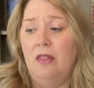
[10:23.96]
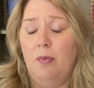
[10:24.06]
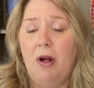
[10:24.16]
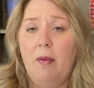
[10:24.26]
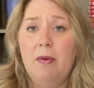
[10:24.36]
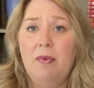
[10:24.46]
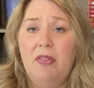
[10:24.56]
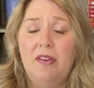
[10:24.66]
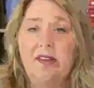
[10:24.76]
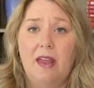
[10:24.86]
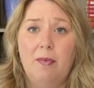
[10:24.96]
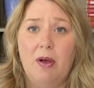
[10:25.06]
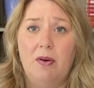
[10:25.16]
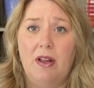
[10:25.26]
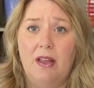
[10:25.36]
The problem with the
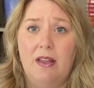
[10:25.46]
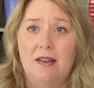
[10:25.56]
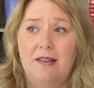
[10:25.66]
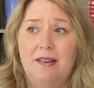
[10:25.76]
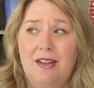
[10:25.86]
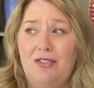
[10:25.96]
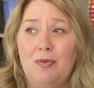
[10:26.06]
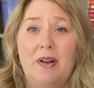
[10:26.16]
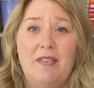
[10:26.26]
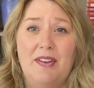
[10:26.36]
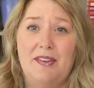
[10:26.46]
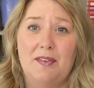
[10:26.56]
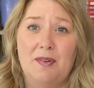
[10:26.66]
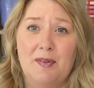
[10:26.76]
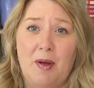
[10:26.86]
scapegoating is each one of us
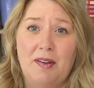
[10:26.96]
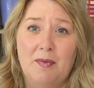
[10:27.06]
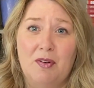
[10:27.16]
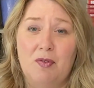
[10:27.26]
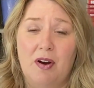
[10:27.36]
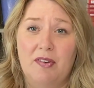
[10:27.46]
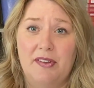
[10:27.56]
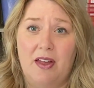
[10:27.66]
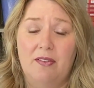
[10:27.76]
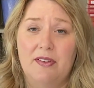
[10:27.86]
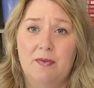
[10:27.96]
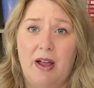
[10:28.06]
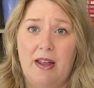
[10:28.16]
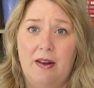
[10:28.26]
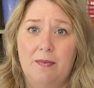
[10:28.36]
is responsible for ourselves,
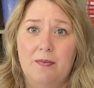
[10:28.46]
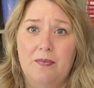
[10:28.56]
right?